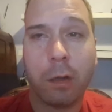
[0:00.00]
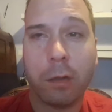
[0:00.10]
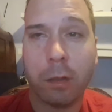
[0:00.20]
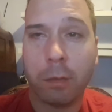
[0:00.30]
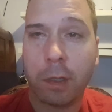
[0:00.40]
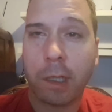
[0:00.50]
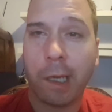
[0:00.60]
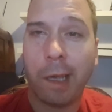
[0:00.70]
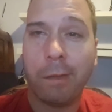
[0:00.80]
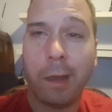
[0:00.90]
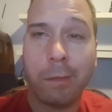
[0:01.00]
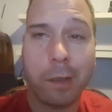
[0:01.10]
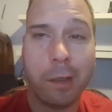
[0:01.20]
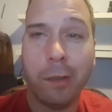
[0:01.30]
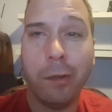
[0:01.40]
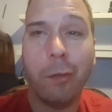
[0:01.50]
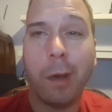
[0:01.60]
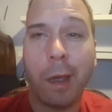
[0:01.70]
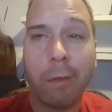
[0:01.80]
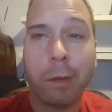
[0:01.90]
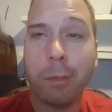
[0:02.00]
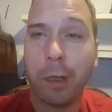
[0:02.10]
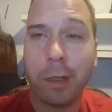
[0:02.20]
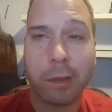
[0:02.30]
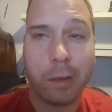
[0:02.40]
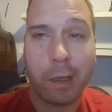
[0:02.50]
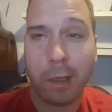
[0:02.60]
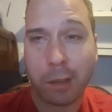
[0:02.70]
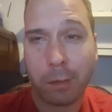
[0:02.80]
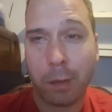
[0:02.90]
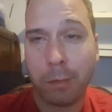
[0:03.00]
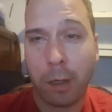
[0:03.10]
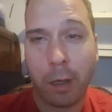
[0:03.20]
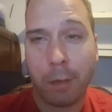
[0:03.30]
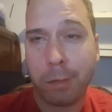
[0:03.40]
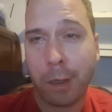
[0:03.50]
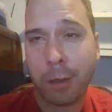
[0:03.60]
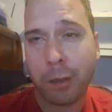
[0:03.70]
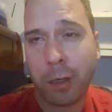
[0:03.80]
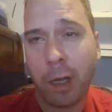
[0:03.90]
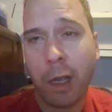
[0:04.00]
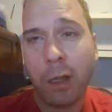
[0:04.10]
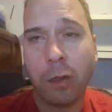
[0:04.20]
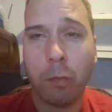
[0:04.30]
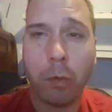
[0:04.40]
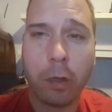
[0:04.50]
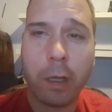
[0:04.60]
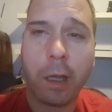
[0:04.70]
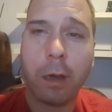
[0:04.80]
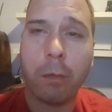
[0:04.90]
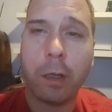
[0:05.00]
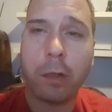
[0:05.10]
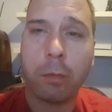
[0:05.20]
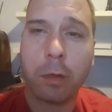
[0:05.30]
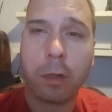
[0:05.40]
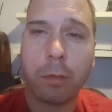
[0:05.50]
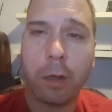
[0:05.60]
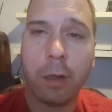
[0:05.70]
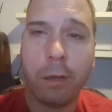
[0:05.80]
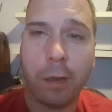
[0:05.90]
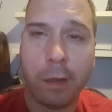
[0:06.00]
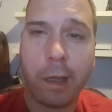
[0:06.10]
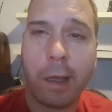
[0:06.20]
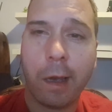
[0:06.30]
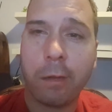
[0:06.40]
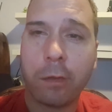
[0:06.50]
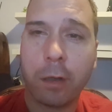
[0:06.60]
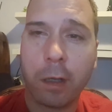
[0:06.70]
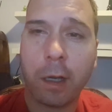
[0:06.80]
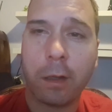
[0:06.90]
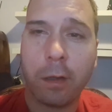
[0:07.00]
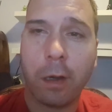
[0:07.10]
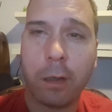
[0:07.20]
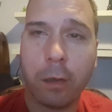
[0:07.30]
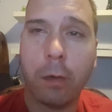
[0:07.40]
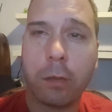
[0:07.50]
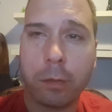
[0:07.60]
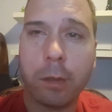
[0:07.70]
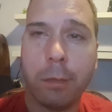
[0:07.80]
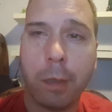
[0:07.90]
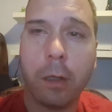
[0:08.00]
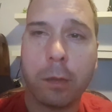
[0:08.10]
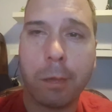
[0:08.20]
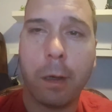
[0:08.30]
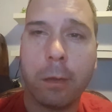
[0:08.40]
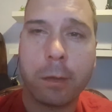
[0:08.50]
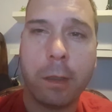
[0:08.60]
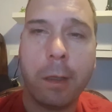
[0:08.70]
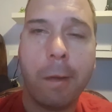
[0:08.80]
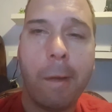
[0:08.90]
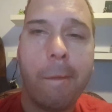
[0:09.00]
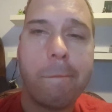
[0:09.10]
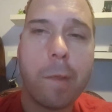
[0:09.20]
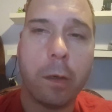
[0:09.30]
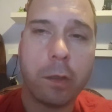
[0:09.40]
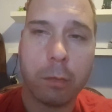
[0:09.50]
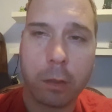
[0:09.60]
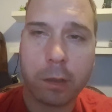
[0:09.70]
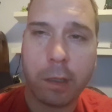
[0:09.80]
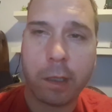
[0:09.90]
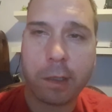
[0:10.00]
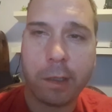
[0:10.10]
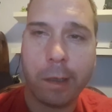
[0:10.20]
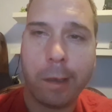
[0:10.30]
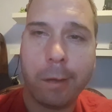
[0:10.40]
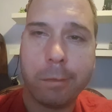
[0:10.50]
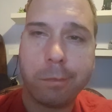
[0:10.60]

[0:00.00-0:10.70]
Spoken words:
going to work and having everybody's going to ask about my eye patch. The one day I went to work, the day after I got diagnosed with the Bell's palsy, I went to work the next day